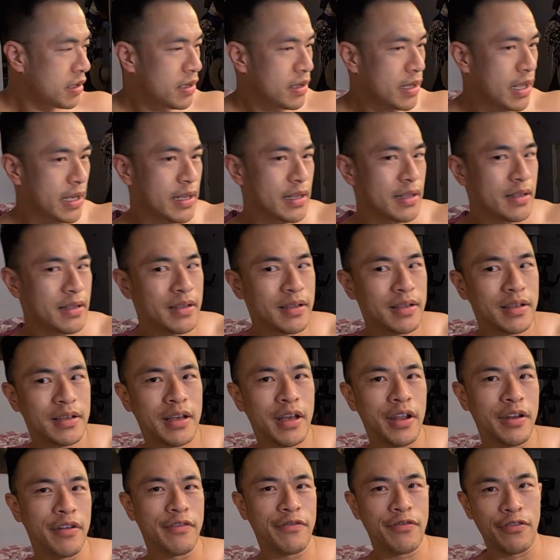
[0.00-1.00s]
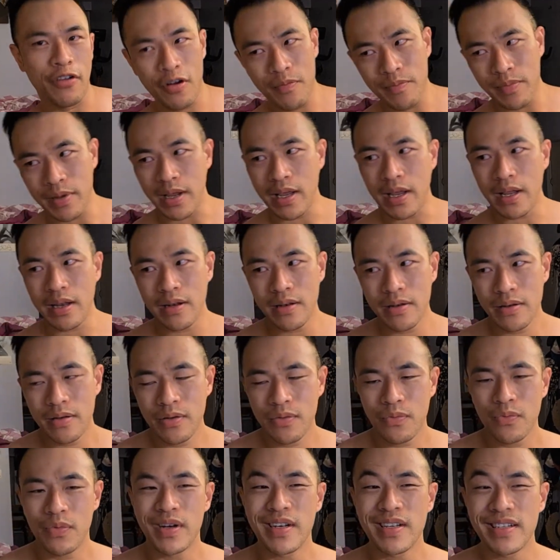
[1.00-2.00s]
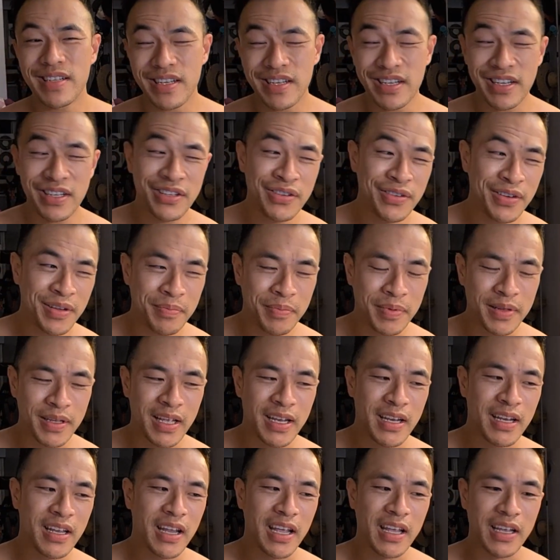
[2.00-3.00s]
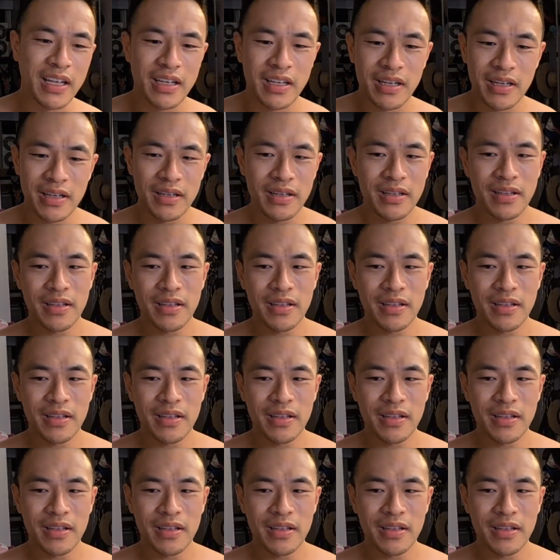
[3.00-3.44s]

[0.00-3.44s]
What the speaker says: like confirmed it was gonna do it, but then like